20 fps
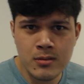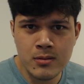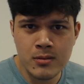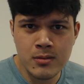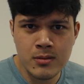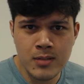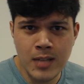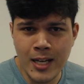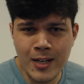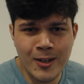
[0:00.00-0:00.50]

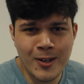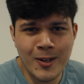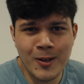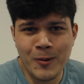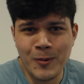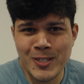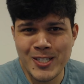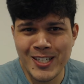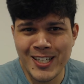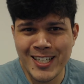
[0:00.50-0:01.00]
I don't know
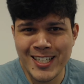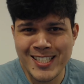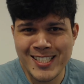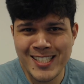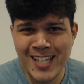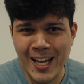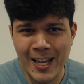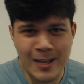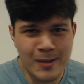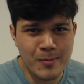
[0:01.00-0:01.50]
what you're gonna
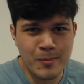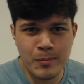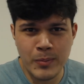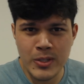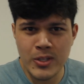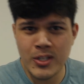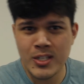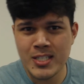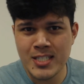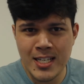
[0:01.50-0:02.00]
say, but
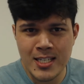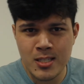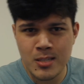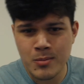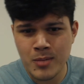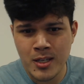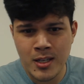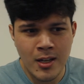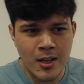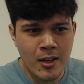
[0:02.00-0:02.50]
you can say it to
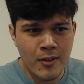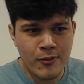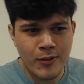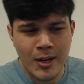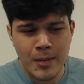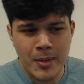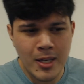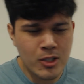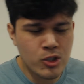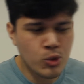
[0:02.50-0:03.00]
me.
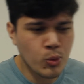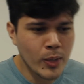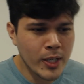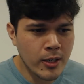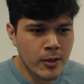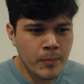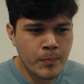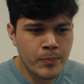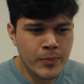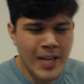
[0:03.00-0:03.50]
Find me on
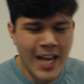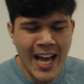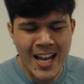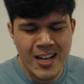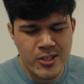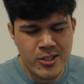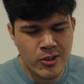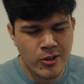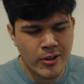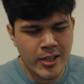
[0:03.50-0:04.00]
Twitter
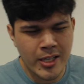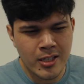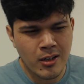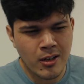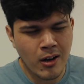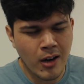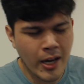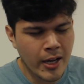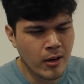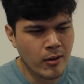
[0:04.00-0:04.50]
at
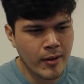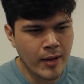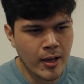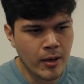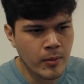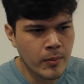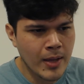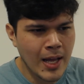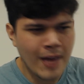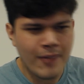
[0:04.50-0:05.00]

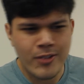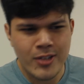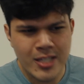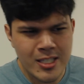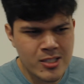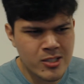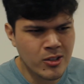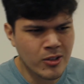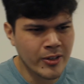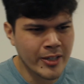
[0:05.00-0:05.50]
DurianIRL.
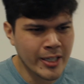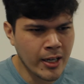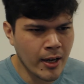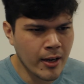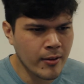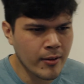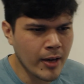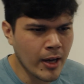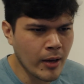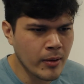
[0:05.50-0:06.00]
Everything's
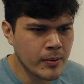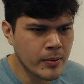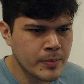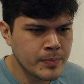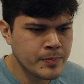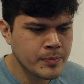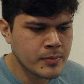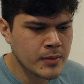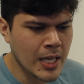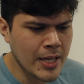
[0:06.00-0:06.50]
DurianIRL,
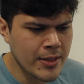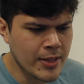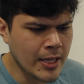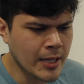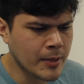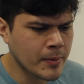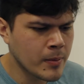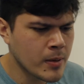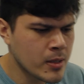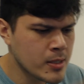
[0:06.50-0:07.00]
I think.
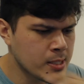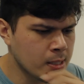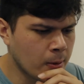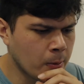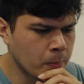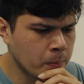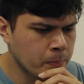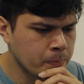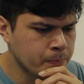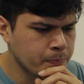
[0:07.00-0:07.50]

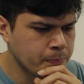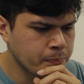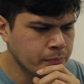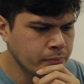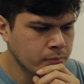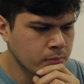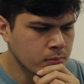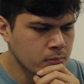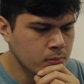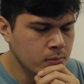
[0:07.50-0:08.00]
So,
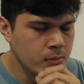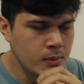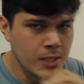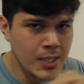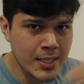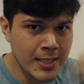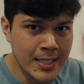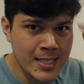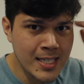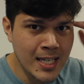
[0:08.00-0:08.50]

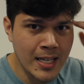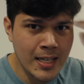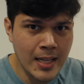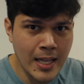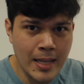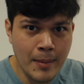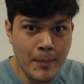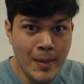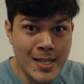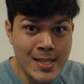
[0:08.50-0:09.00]
unless I
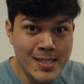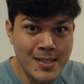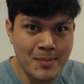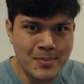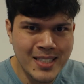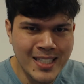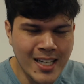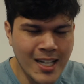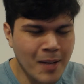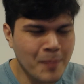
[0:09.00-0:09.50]
like mess
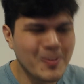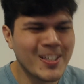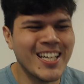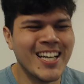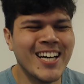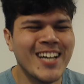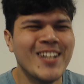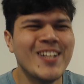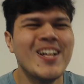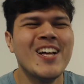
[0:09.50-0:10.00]
something up.
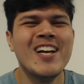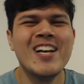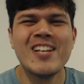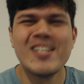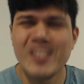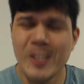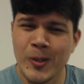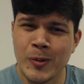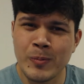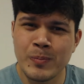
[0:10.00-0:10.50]

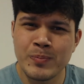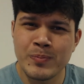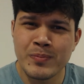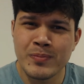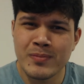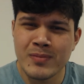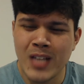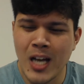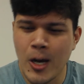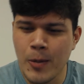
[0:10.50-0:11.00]
So,
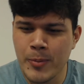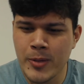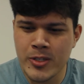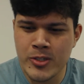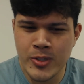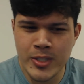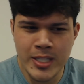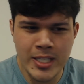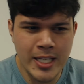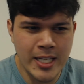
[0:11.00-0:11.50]
I hope you
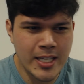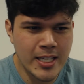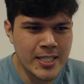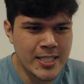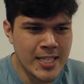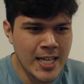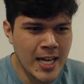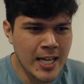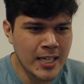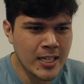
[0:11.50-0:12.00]
enjoyed the
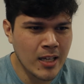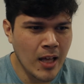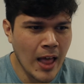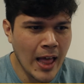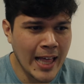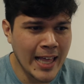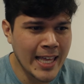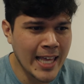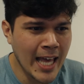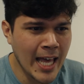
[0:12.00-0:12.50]
deck.
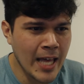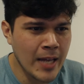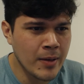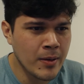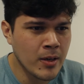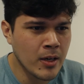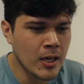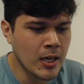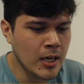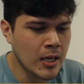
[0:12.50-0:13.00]

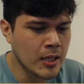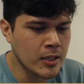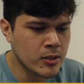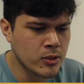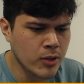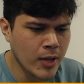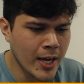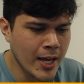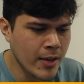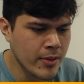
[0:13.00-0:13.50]
Again,
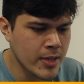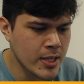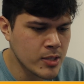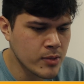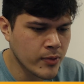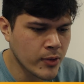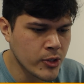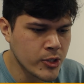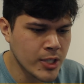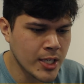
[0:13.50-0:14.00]
try out this
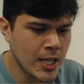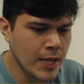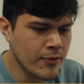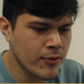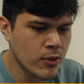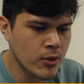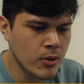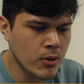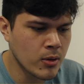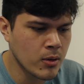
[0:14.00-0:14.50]
version if
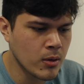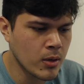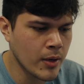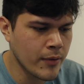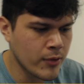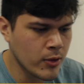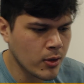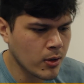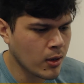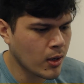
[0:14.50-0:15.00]

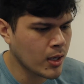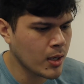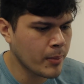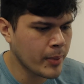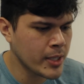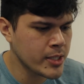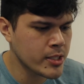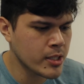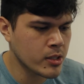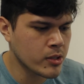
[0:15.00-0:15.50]
you're on a
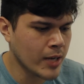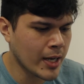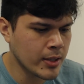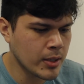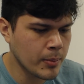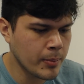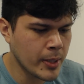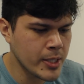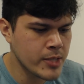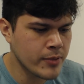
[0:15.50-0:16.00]
budget. Try out
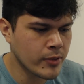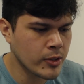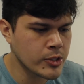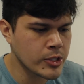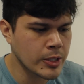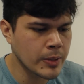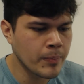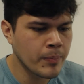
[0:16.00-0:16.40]
the budget version.